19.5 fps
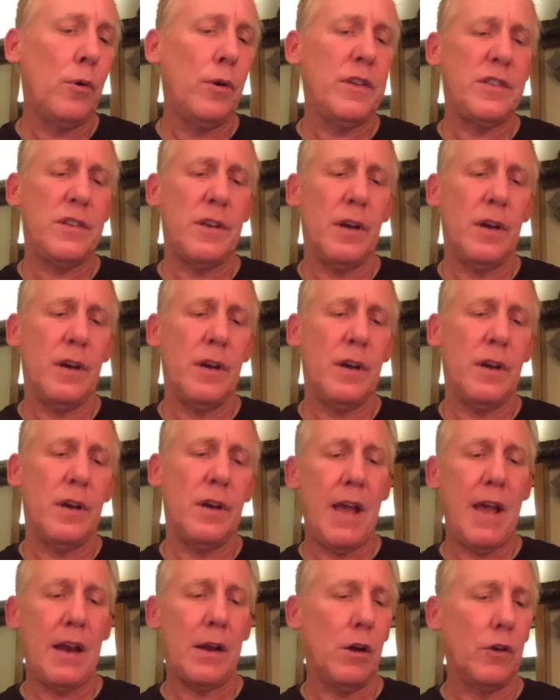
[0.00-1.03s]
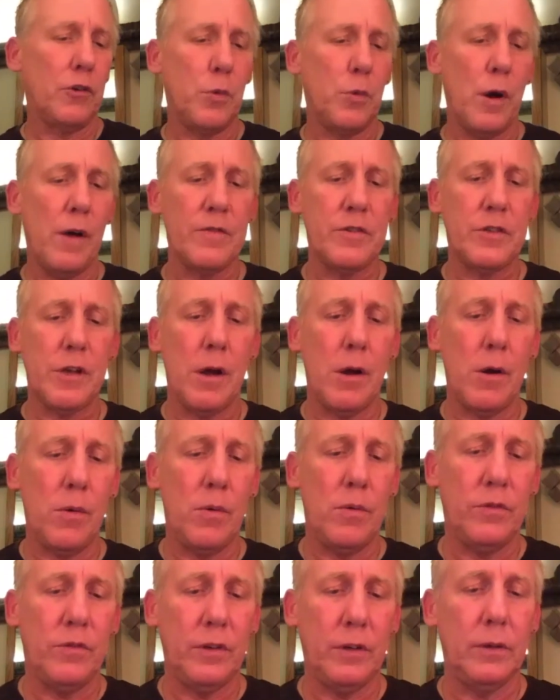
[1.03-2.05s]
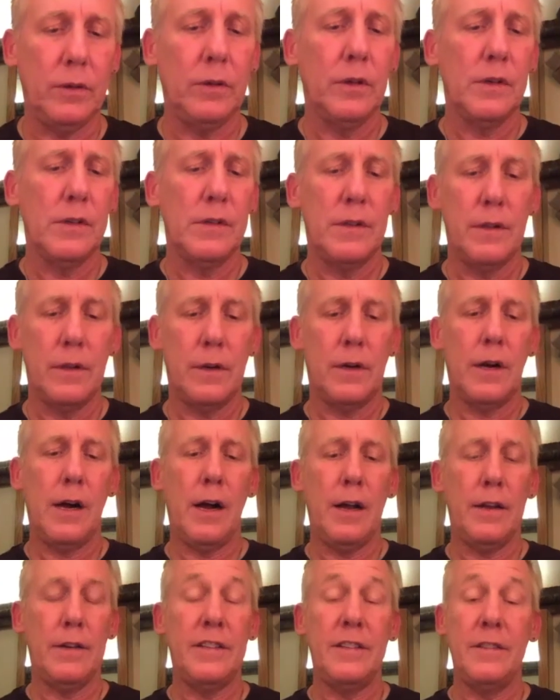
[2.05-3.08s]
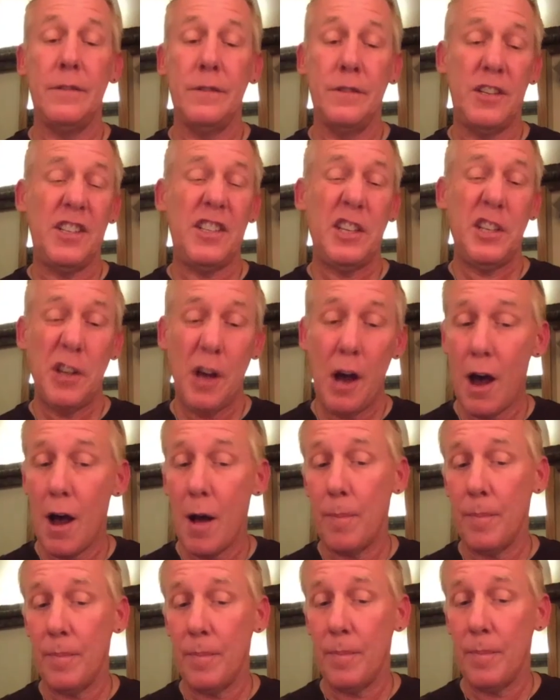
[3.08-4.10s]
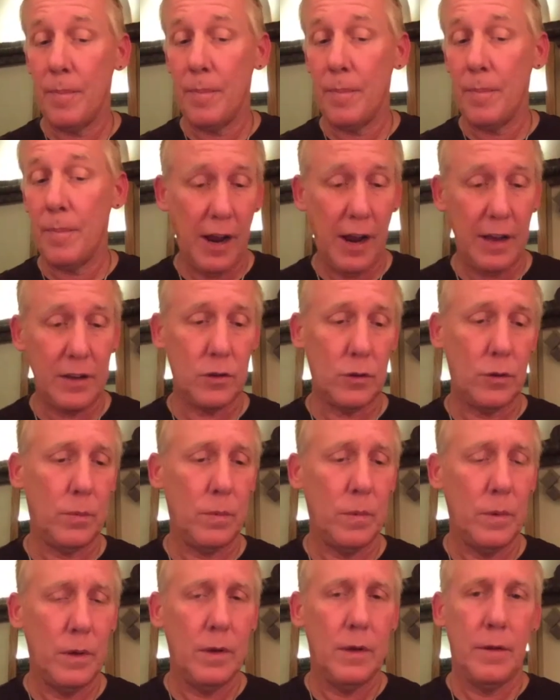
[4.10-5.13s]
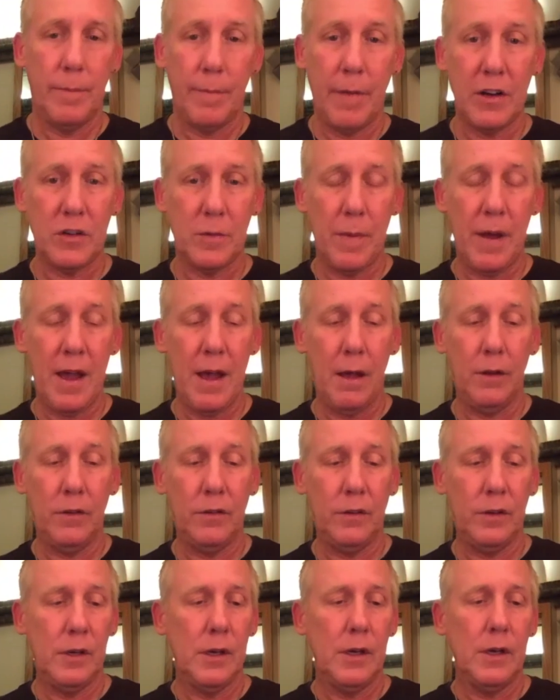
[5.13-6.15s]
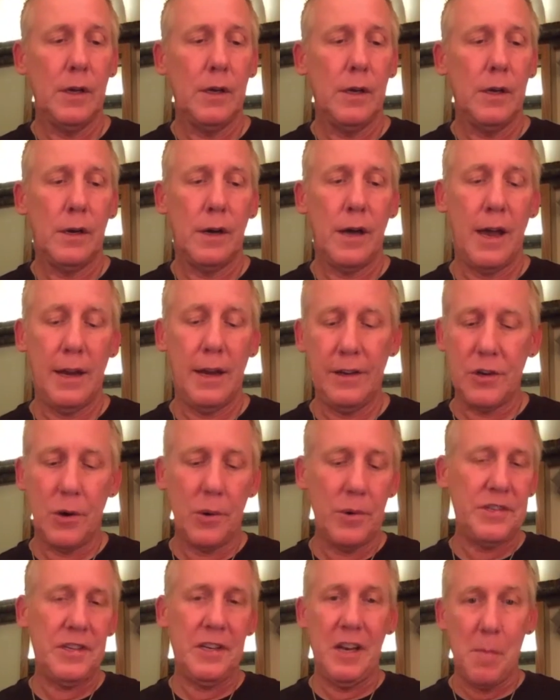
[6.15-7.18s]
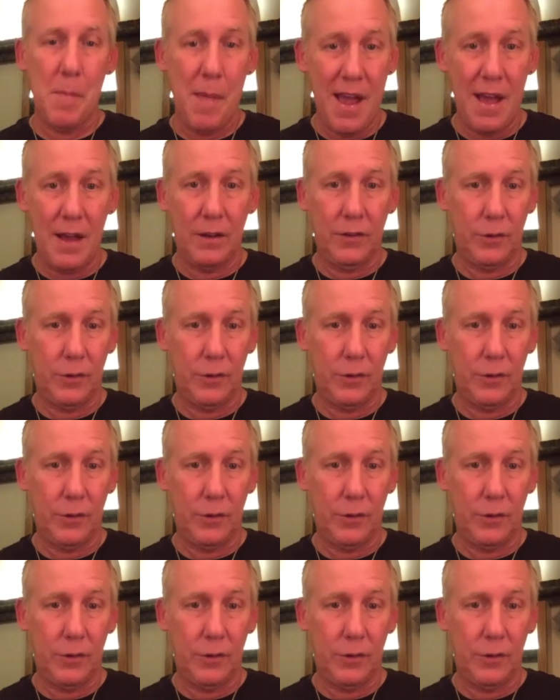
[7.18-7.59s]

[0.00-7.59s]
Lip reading: Abel. He's done a band called 12 Stones and Dizzy Top, Sister Hazel, a bunch of bands. And he's always in